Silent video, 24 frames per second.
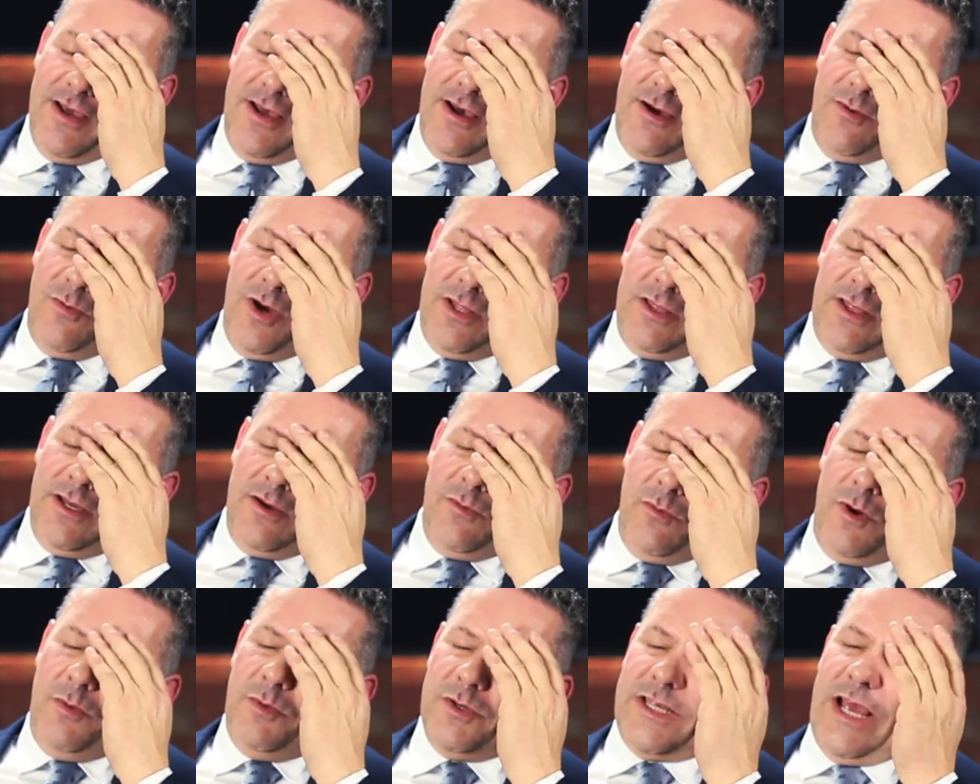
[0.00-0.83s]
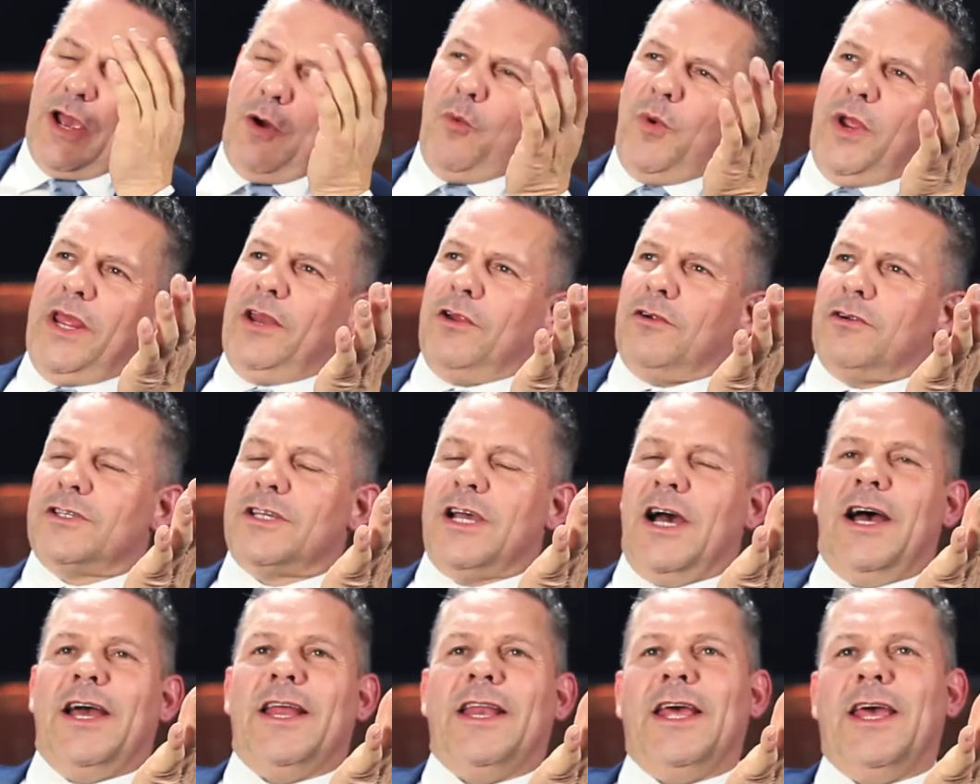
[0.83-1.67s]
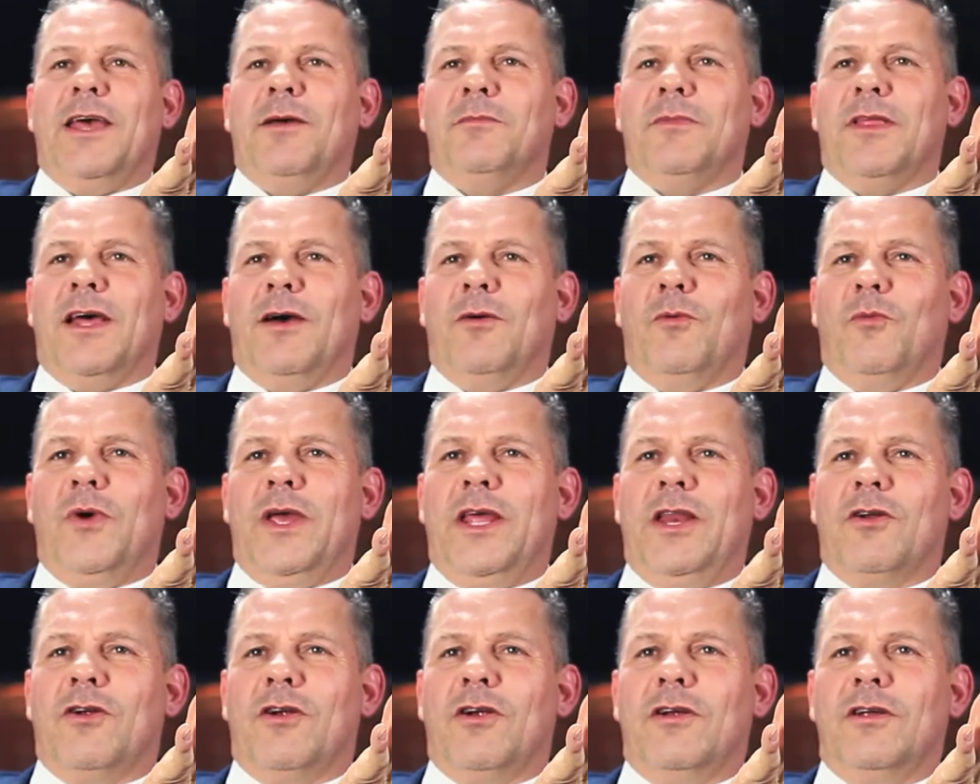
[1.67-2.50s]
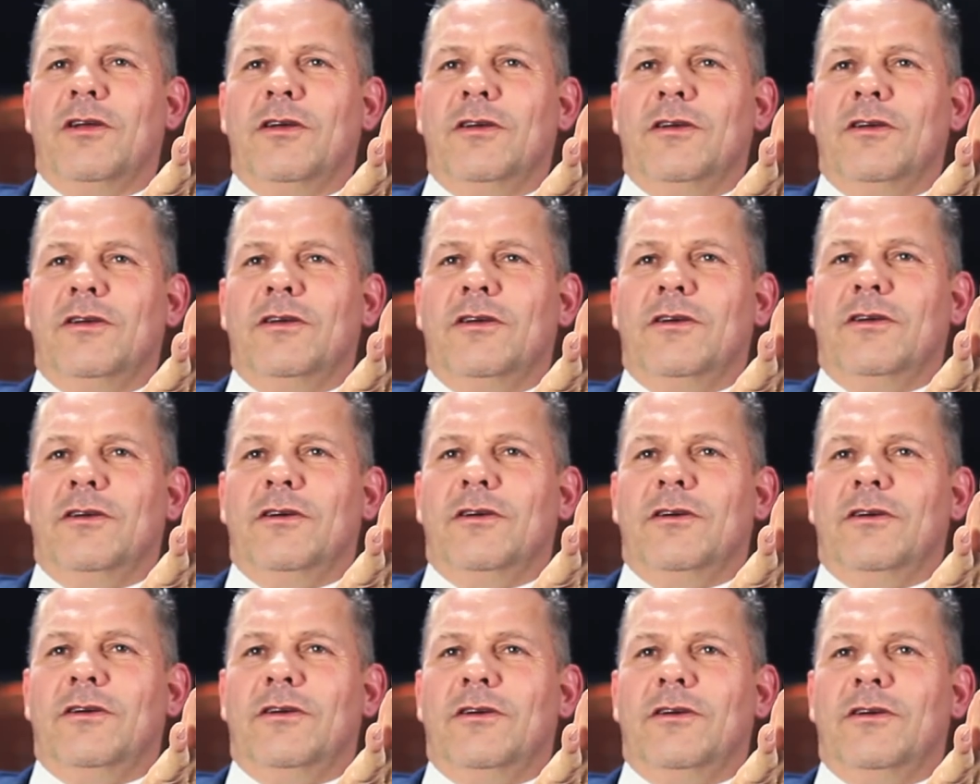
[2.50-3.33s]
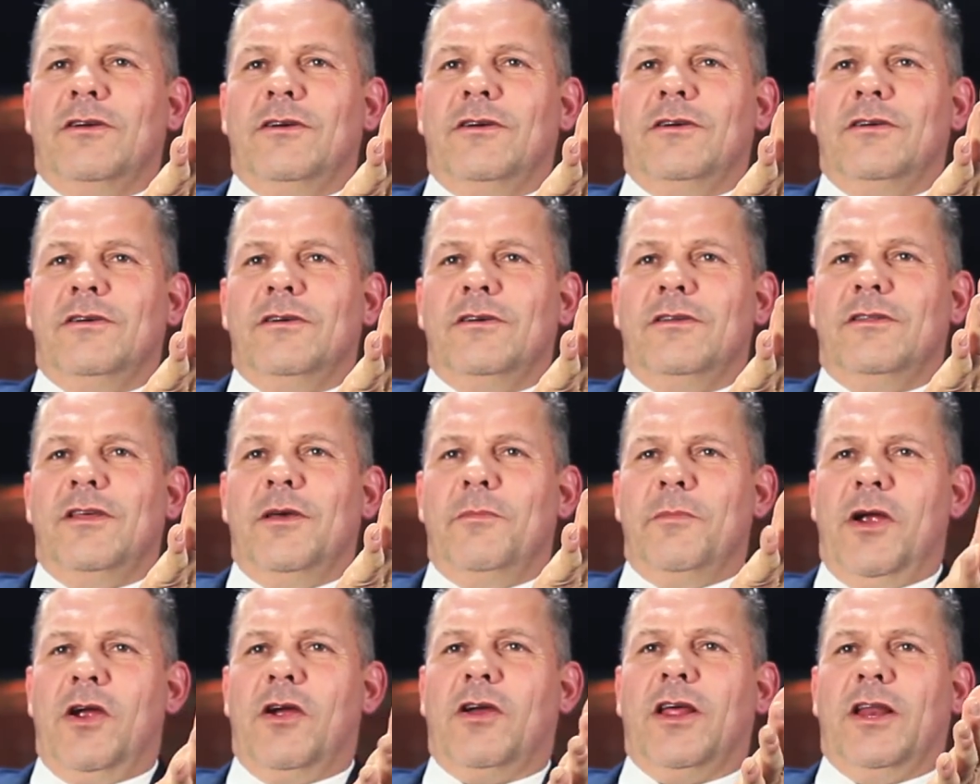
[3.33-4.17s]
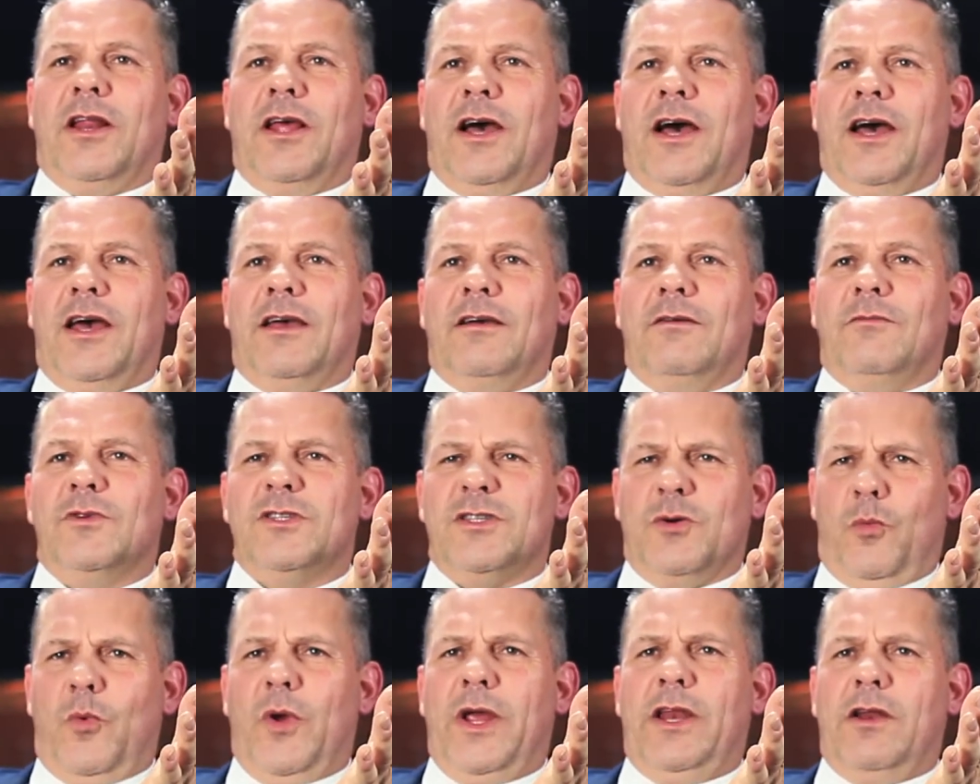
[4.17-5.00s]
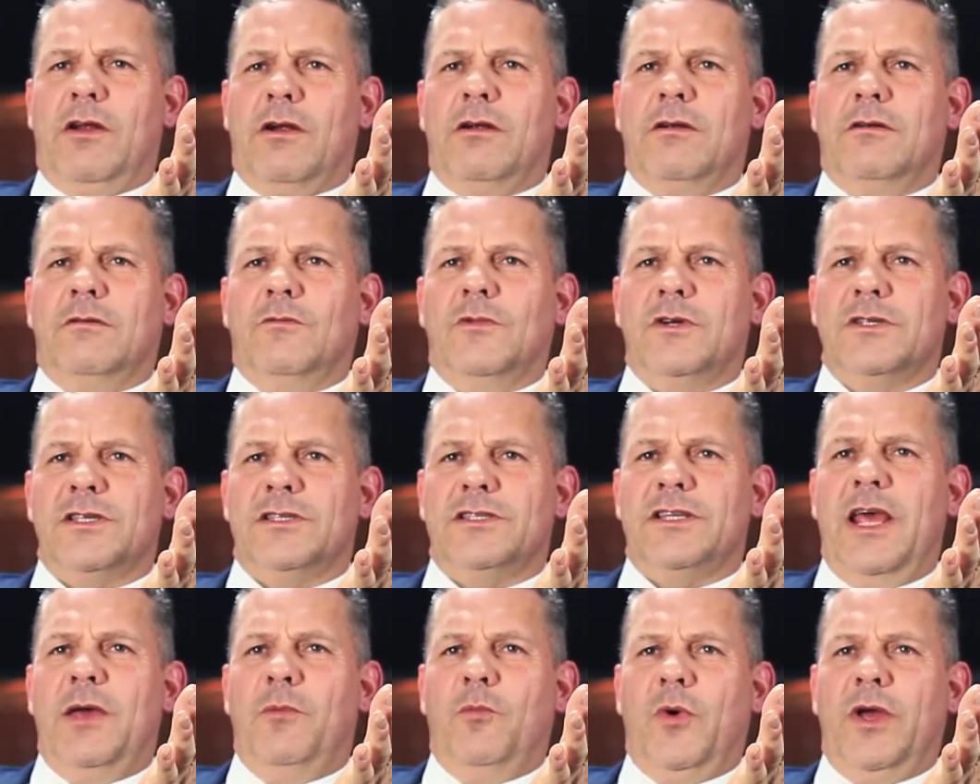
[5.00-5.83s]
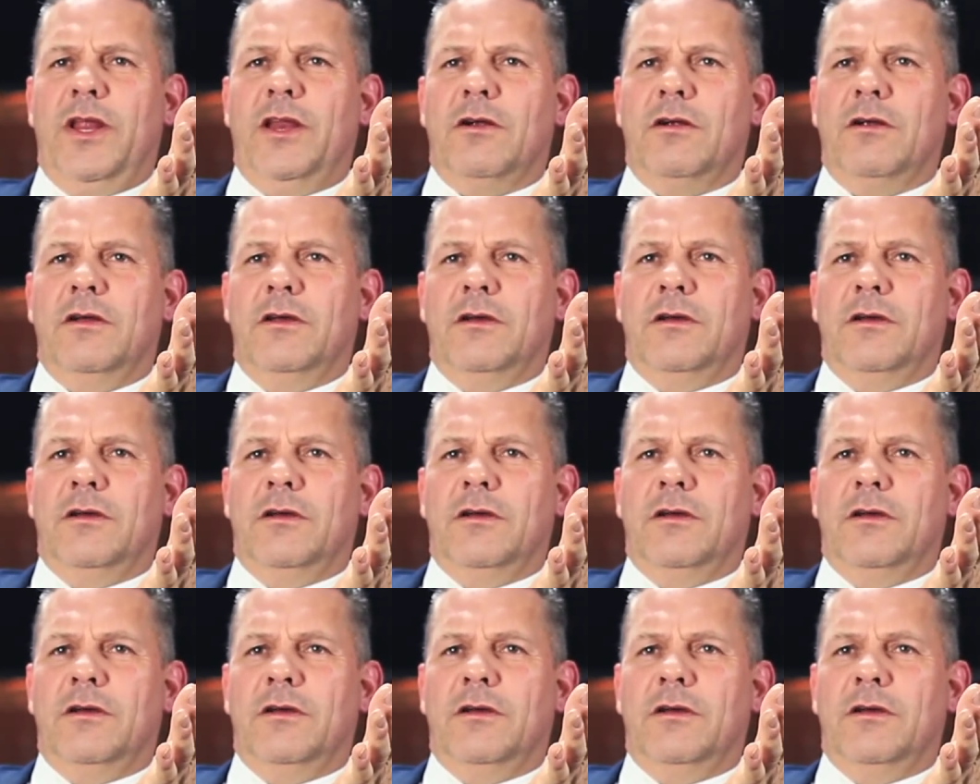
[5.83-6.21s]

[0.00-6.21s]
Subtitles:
What was that Wieners guy named? That Wiener, the American guy. Was it Wiener? Was his name Wiener?